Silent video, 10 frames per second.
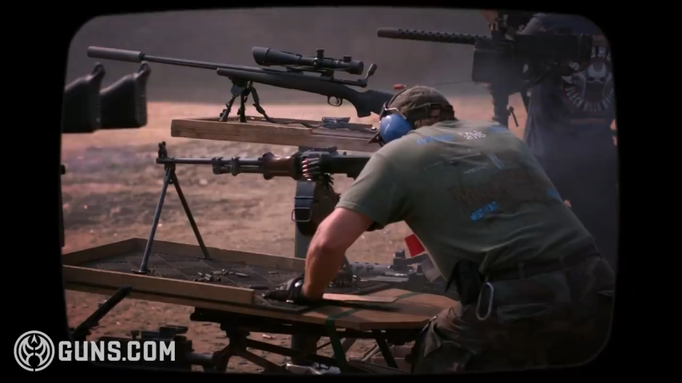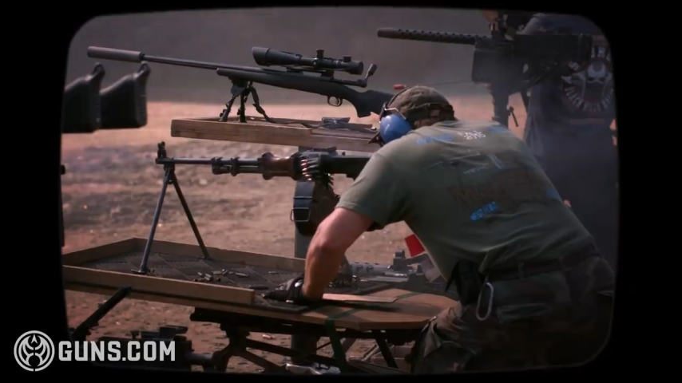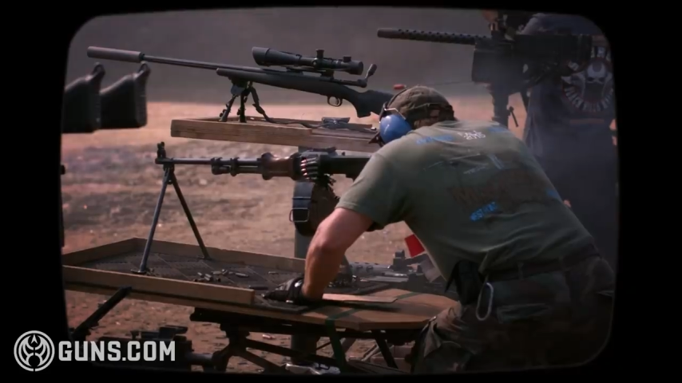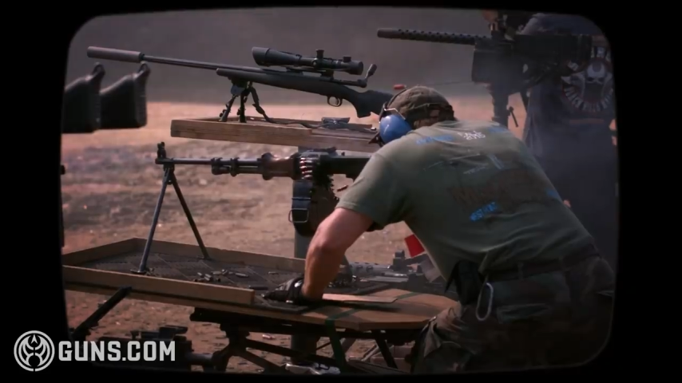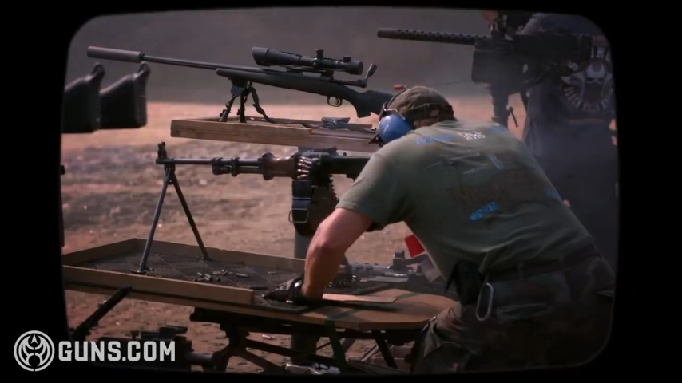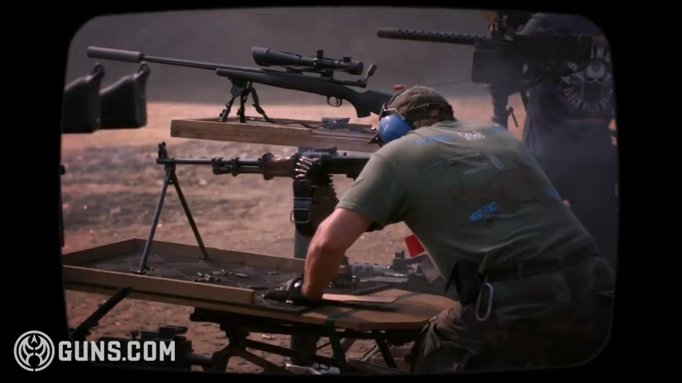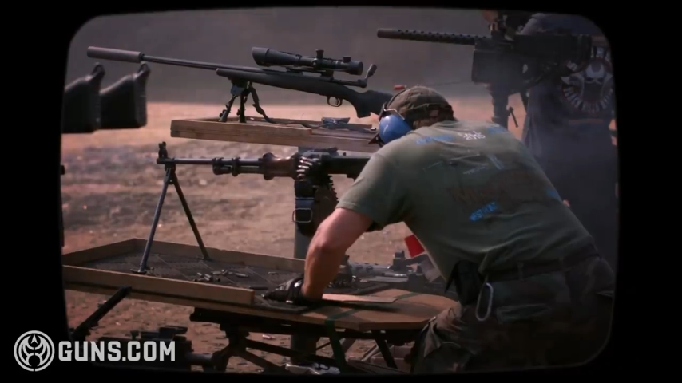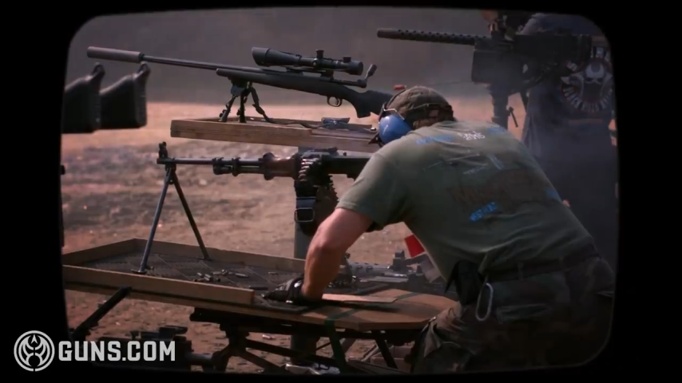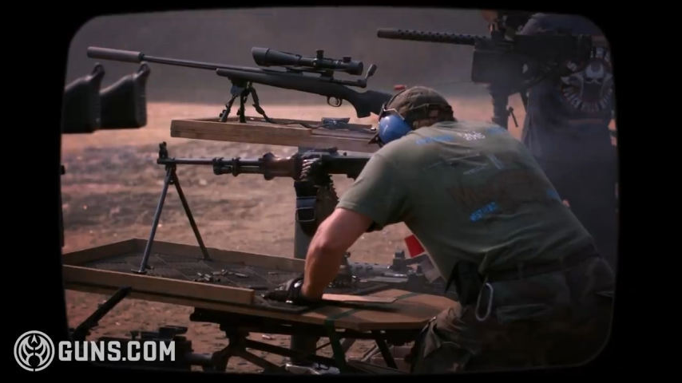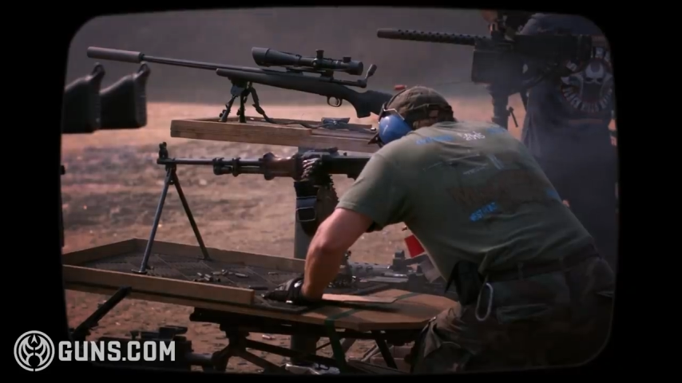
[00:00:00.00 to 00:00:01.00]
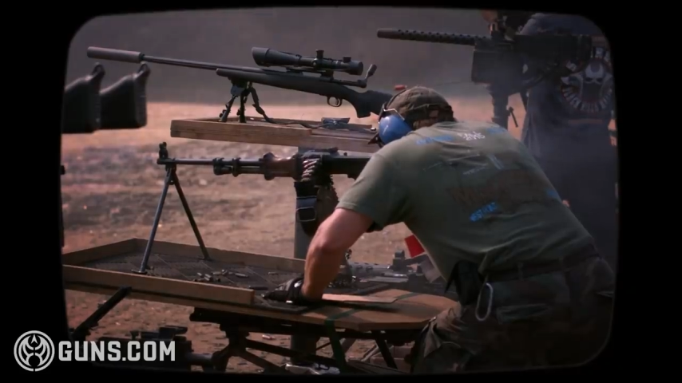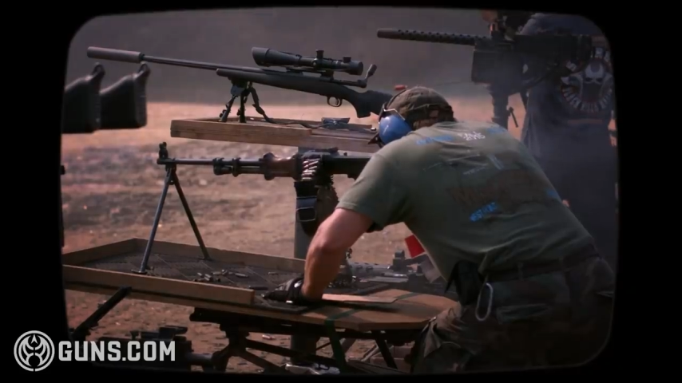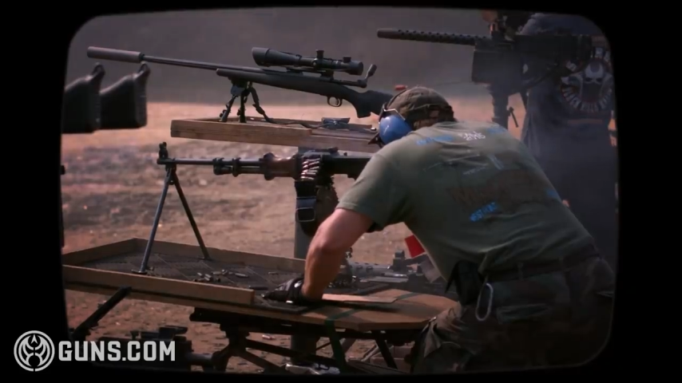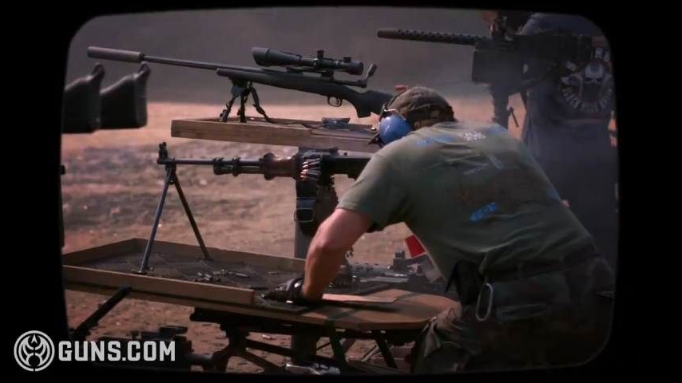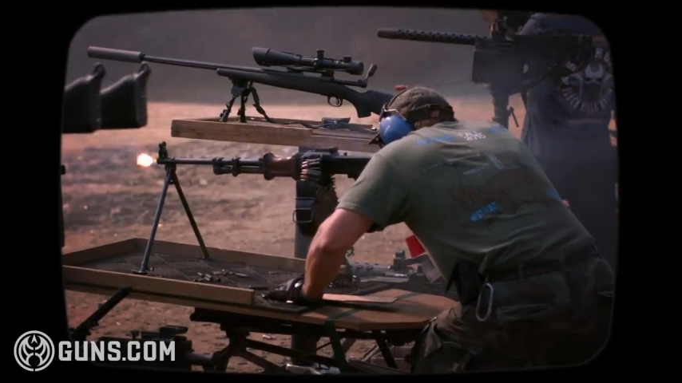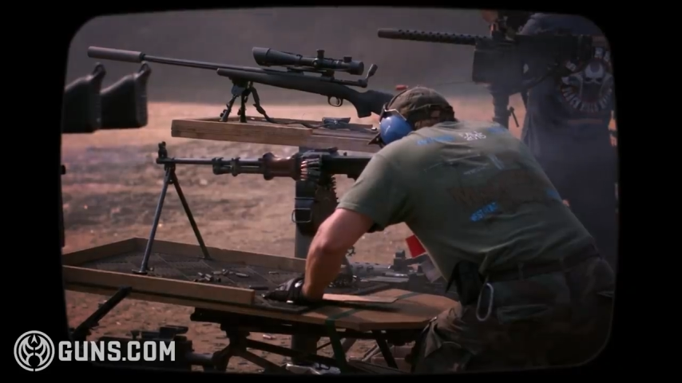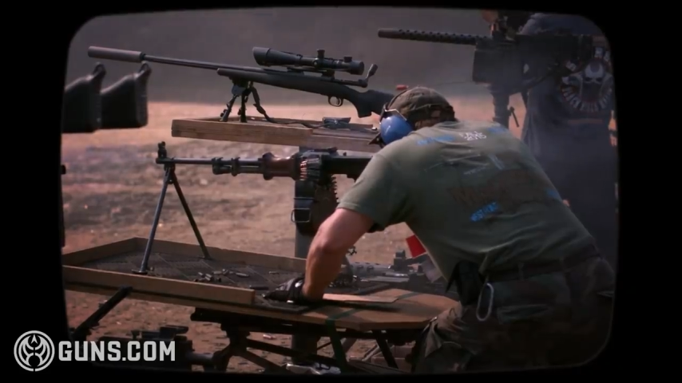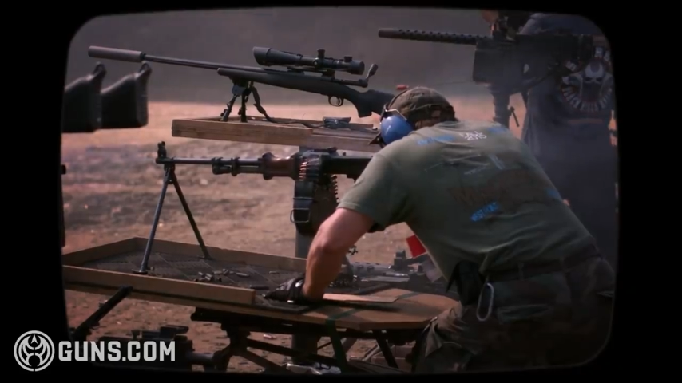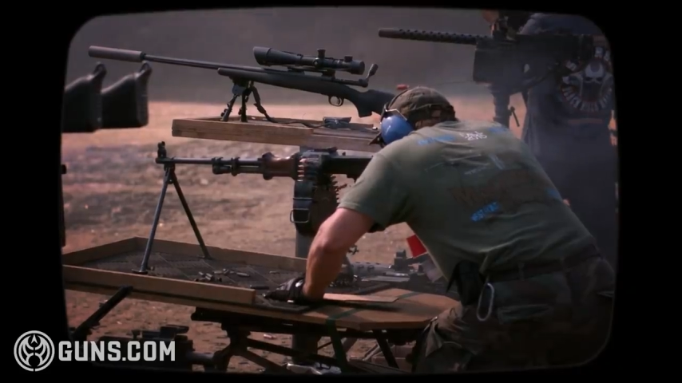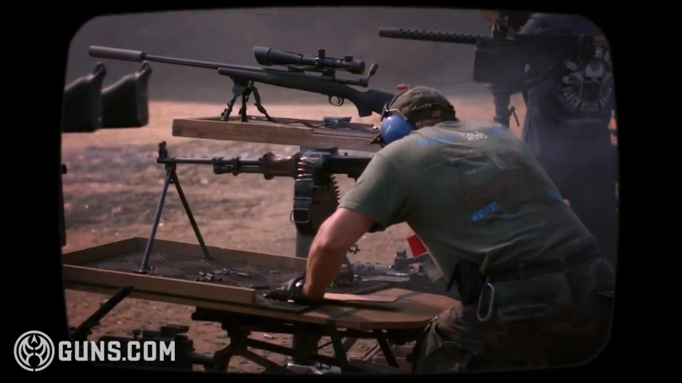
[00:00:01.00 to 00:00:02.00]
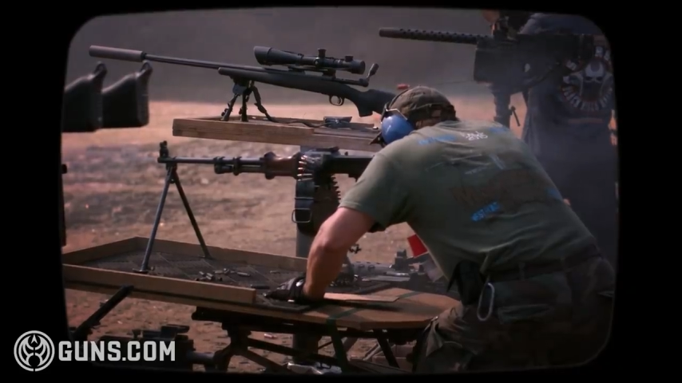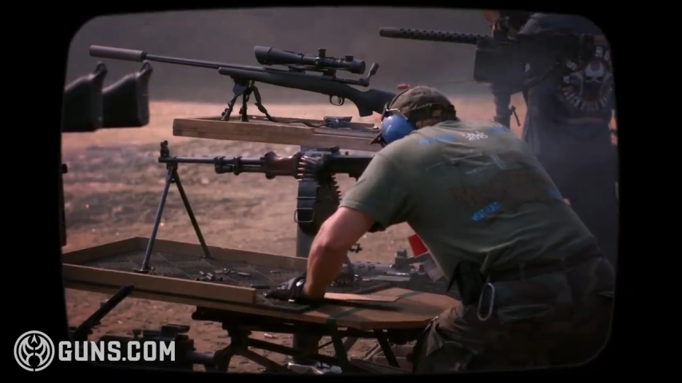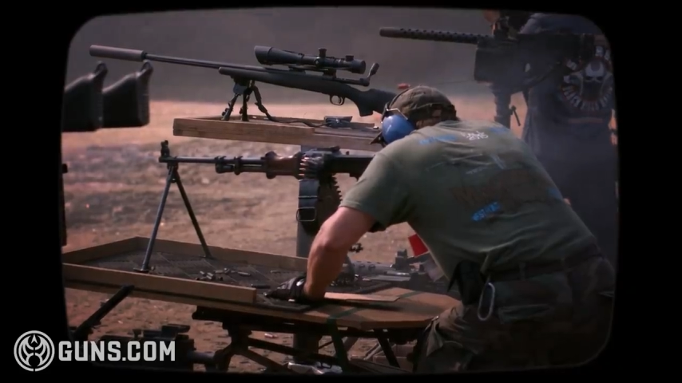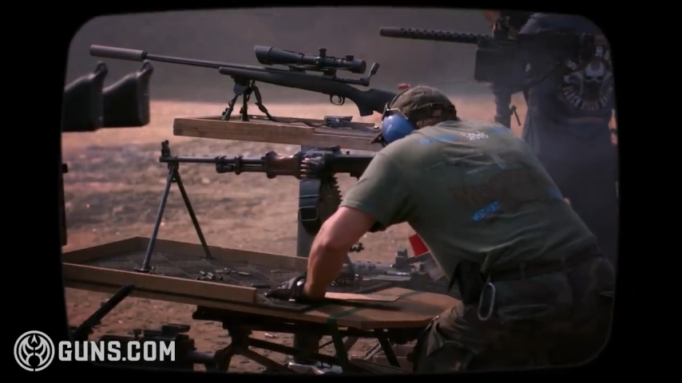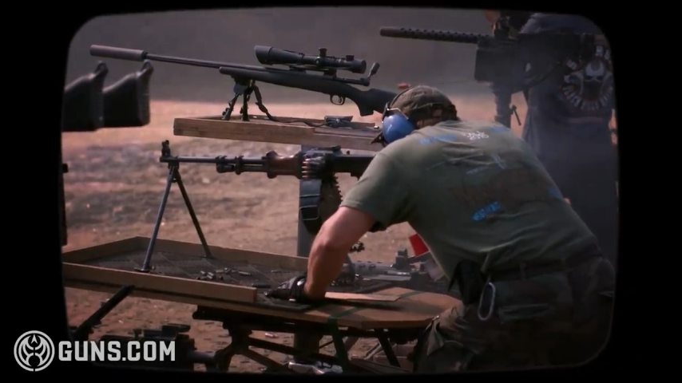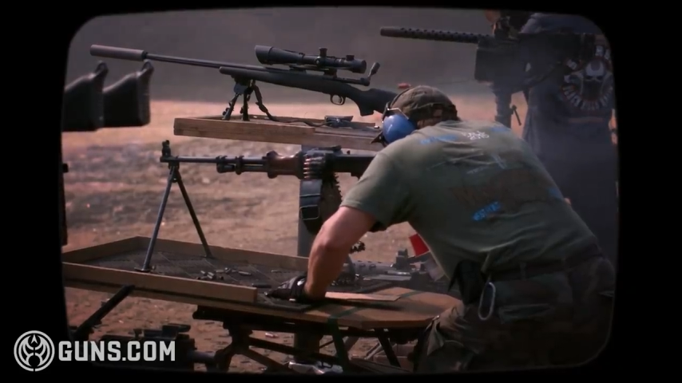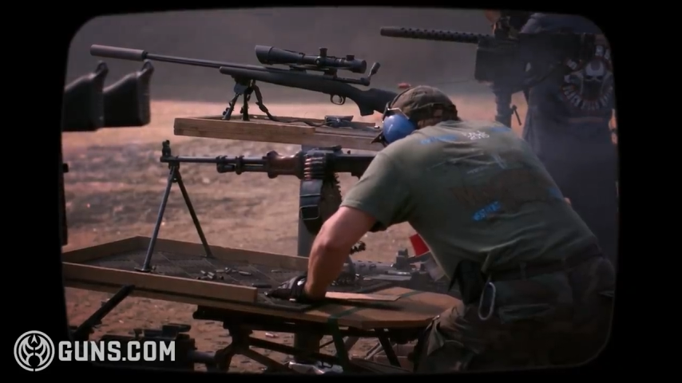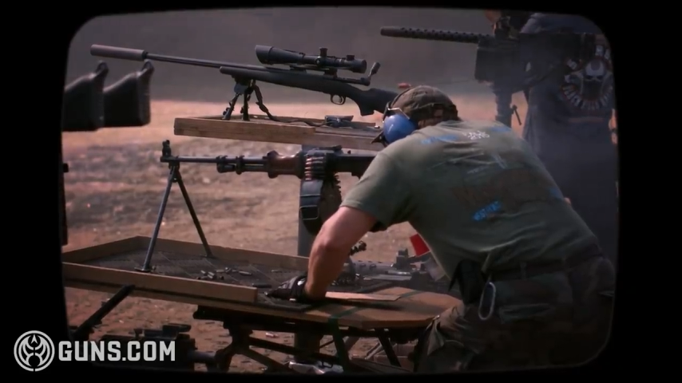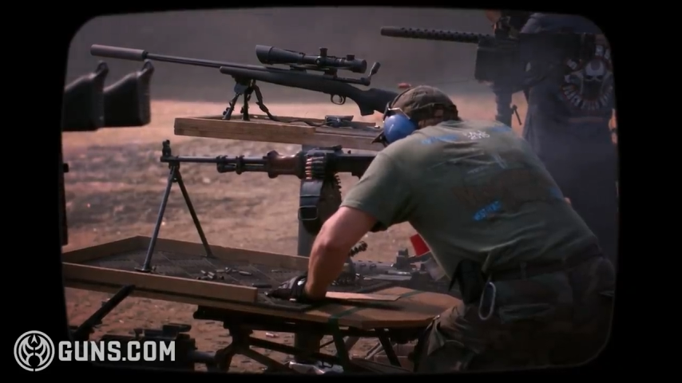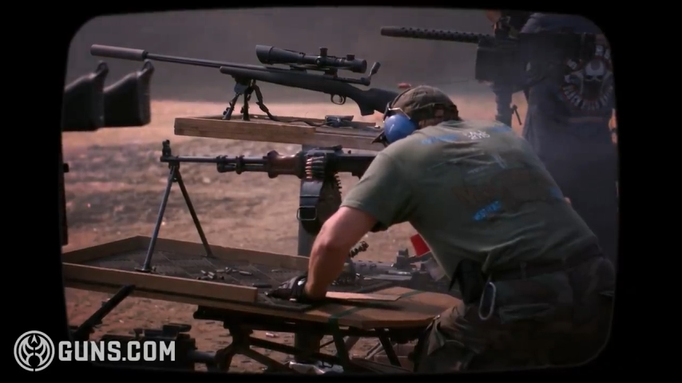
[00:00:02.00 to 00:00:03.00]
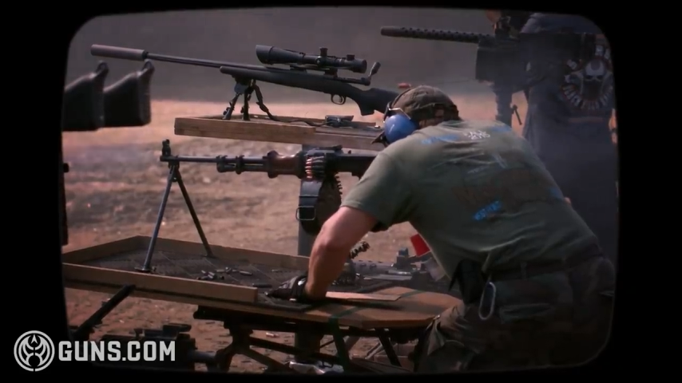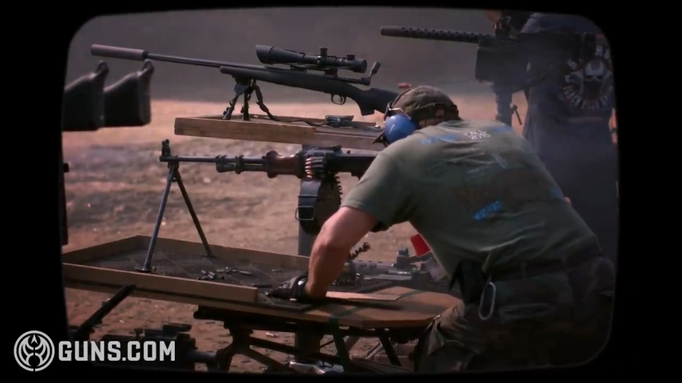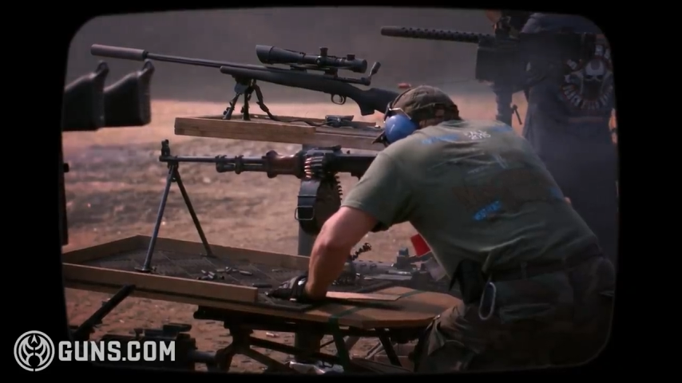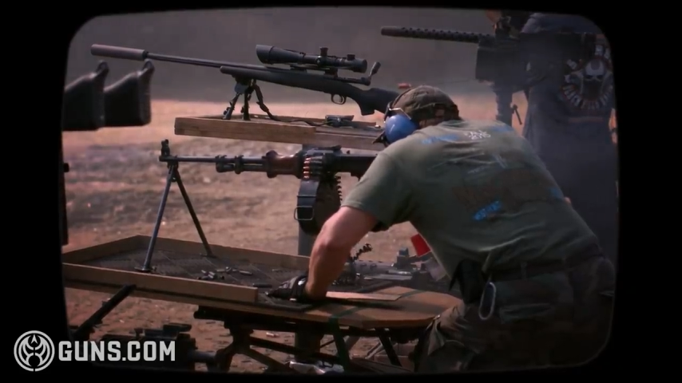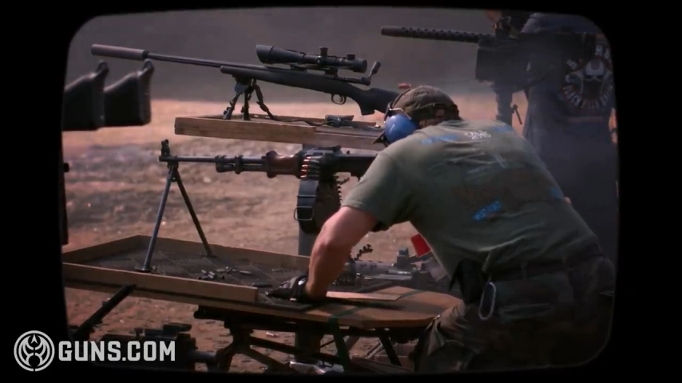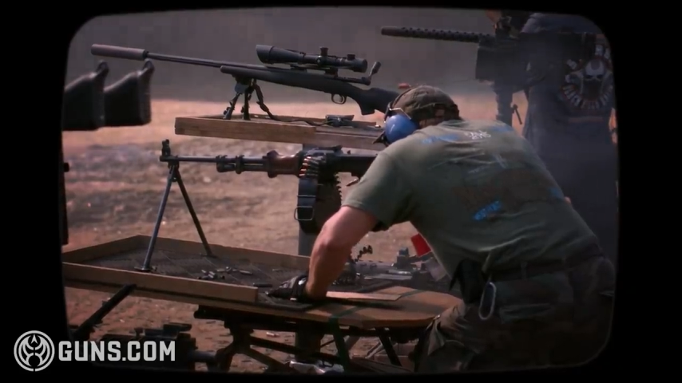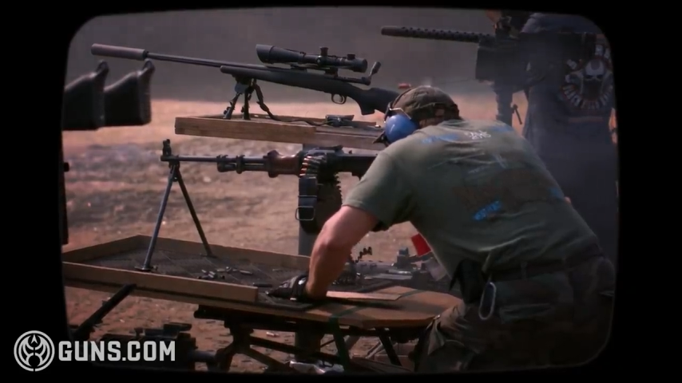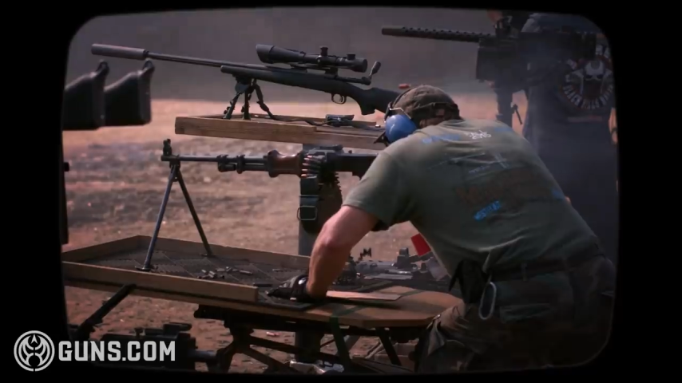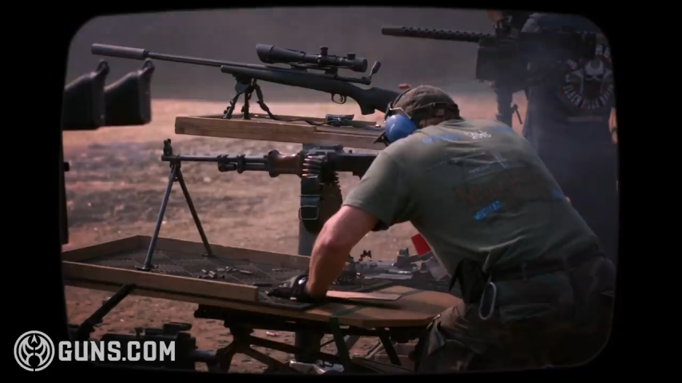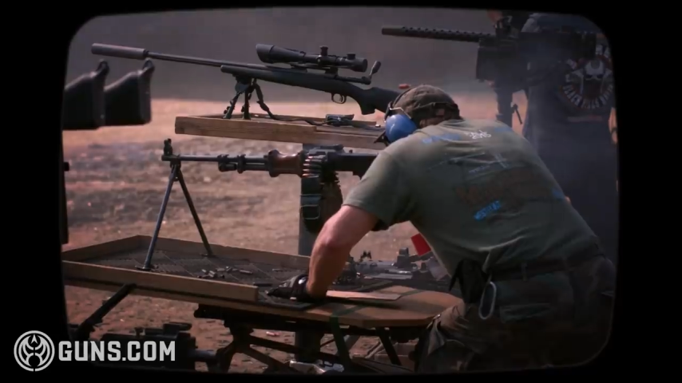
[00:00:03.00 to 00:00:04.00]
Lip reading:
[unreadable: no face in view]